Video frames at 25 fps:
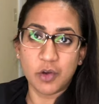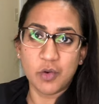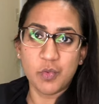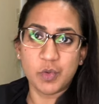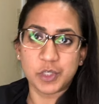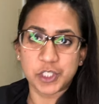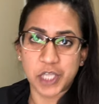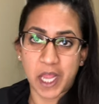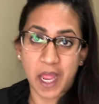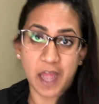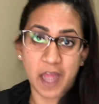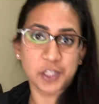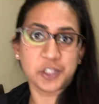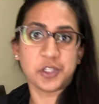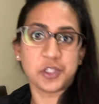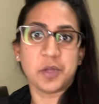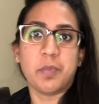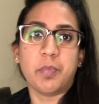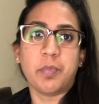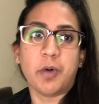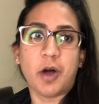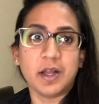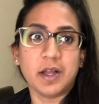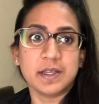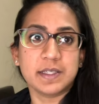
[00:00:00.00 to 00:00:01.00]
which I actually
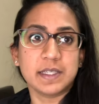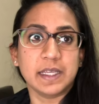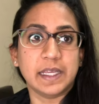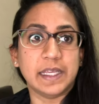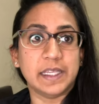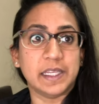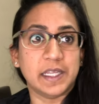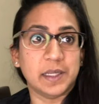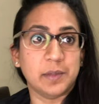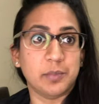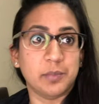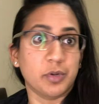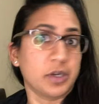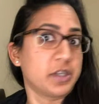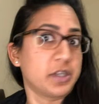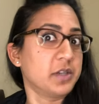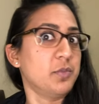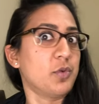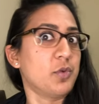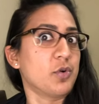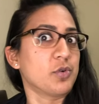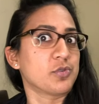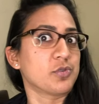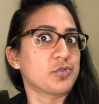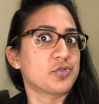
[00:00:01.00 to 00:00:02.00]
bought in a brick and
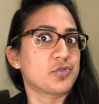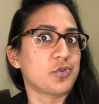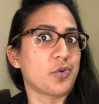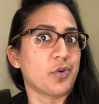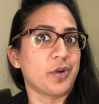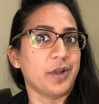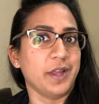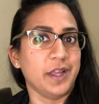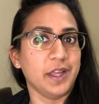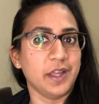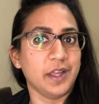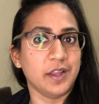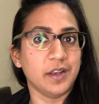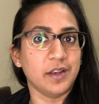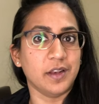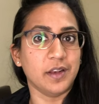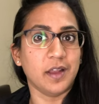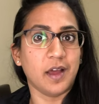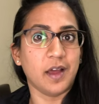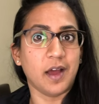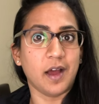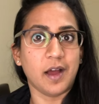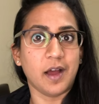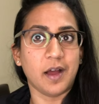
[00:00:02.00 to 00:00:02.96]
mortar store in